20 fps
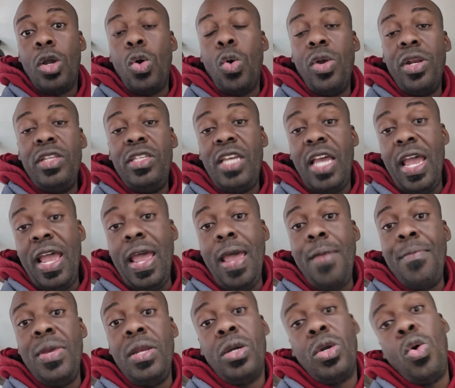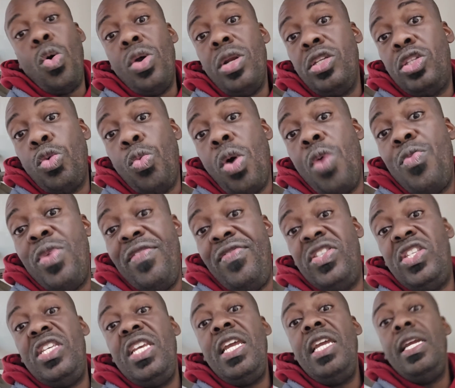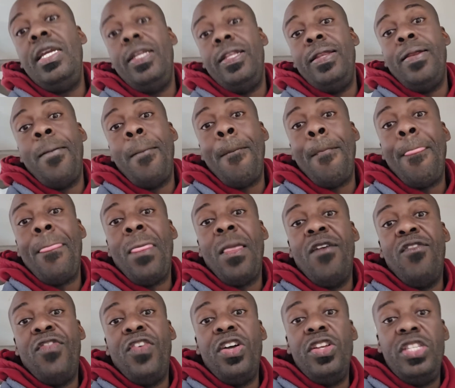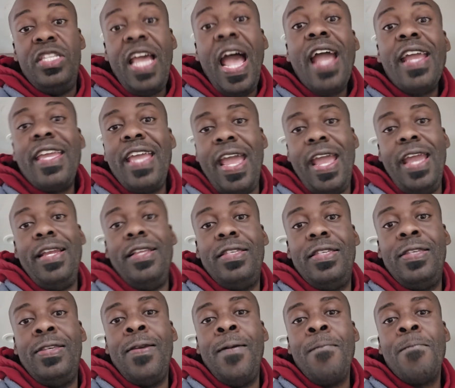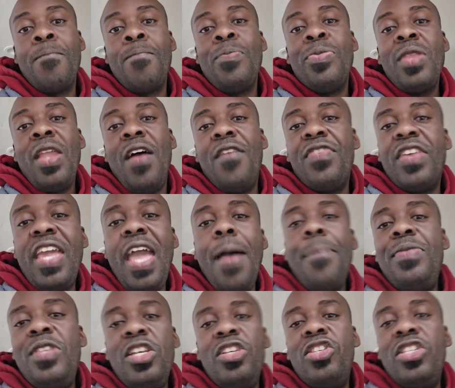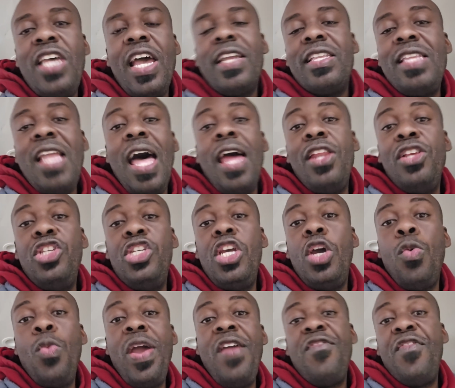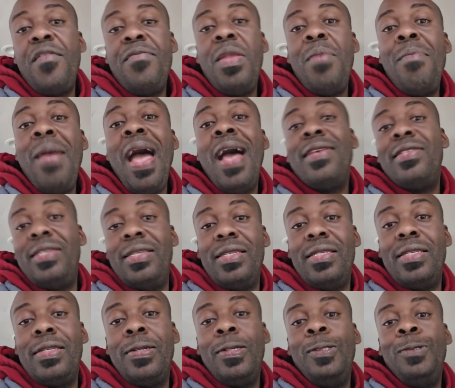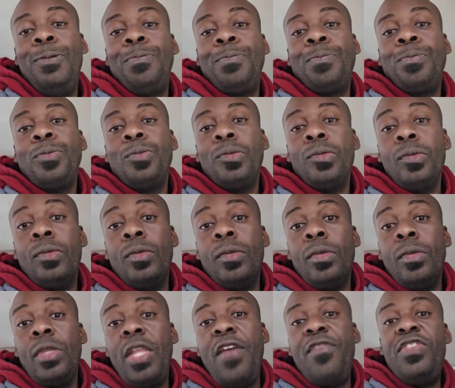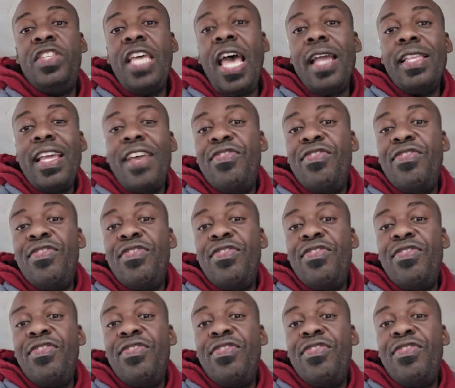according to him and according to what we've seen for decades, have kept this technology away from the masses. They've